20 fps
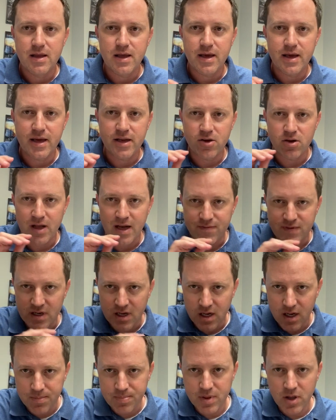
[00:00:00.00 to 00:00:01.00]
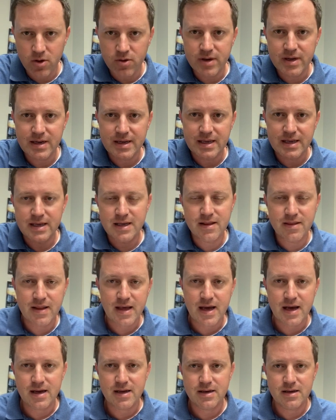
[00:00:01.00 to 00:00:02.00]
and you'll have to upload it in
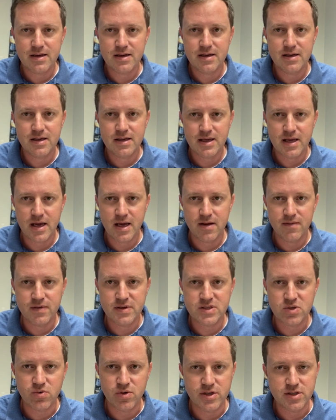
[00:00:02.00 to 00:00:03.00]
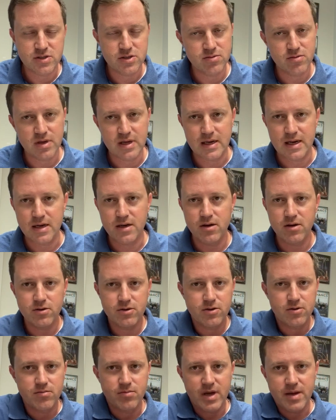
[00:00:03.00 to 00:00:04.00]
that Canvas quiz. And I know
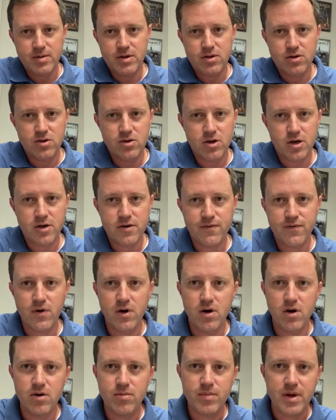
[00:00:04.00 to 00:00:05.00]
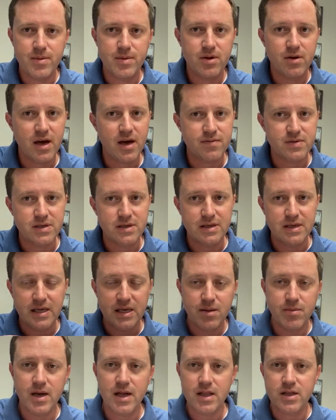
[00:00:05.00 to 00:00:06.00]
maybe you can do it on your phone, maybe you have to
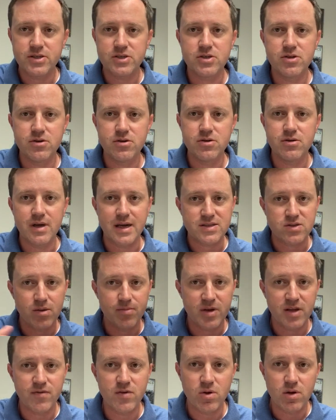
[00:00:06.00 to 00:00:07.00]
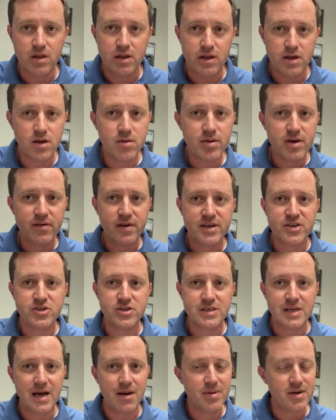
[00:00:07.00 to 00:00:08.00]
email it to you. That's why I'm giving you a little bit of
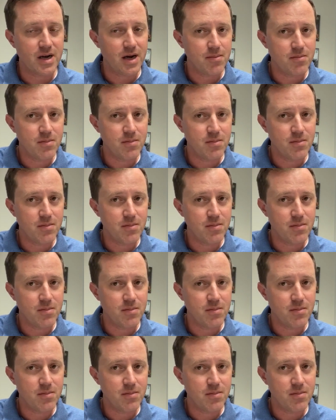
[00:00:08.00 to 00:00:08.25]
extra time, but not